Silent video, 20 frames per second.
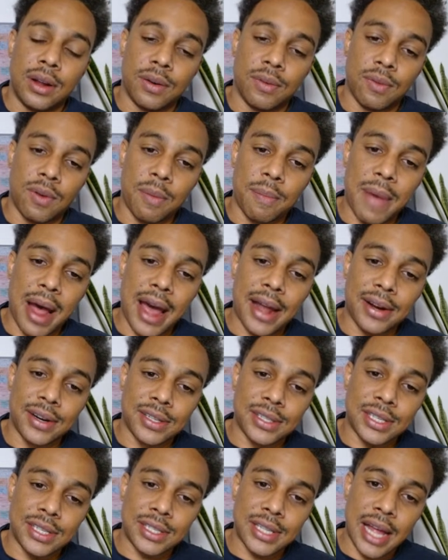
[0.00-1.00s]
What
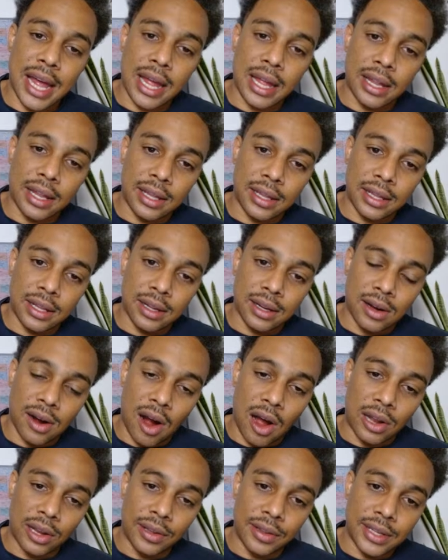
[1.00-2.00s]
matters is that
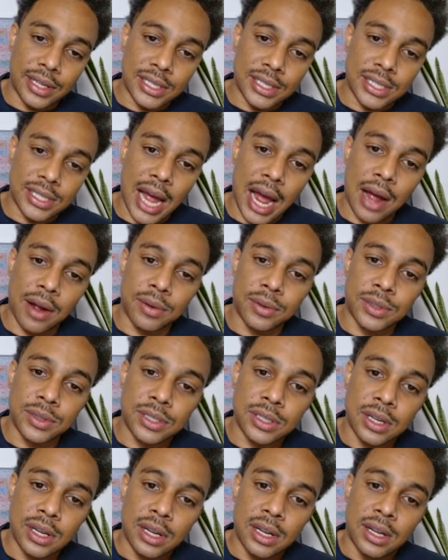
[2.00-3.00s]
all of these
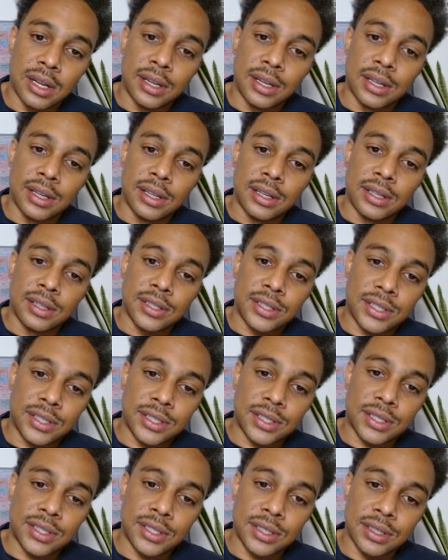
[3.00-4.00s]
sounds,
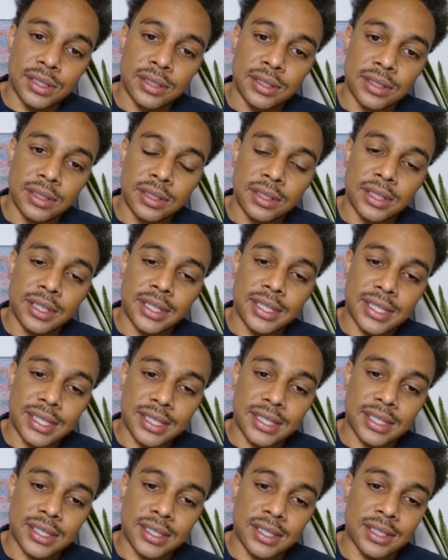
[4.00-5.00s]
s,
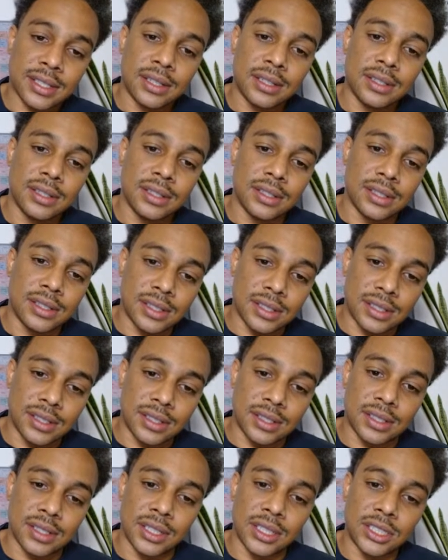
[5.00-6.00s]
x,
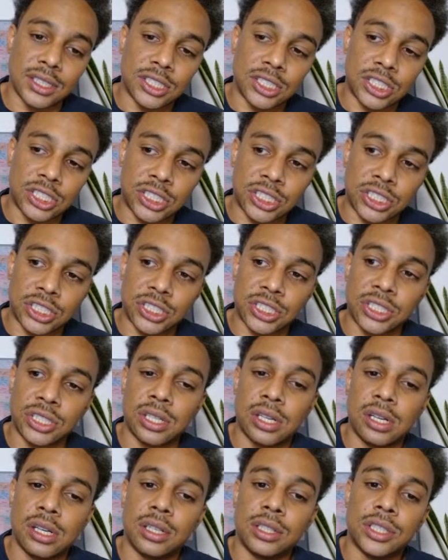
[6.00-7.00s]
z,
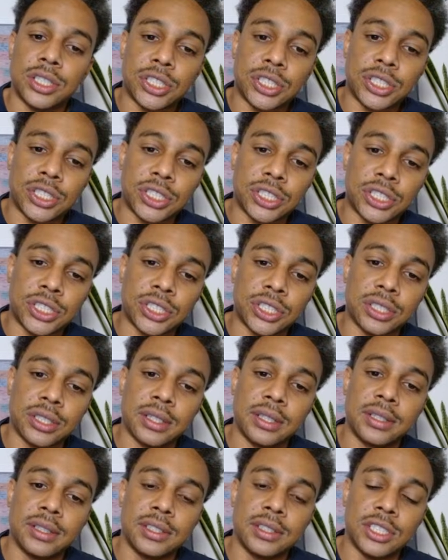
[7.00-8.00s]
ch, sh,
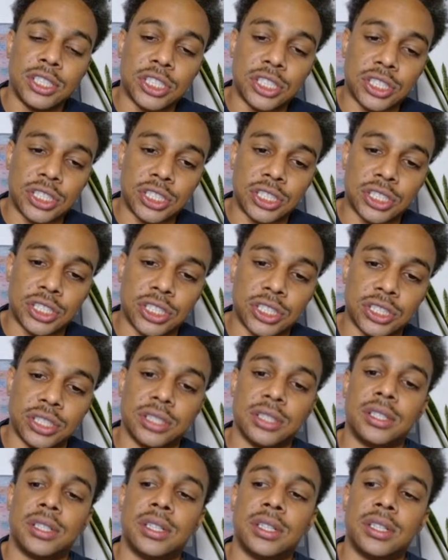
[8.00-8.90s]
j,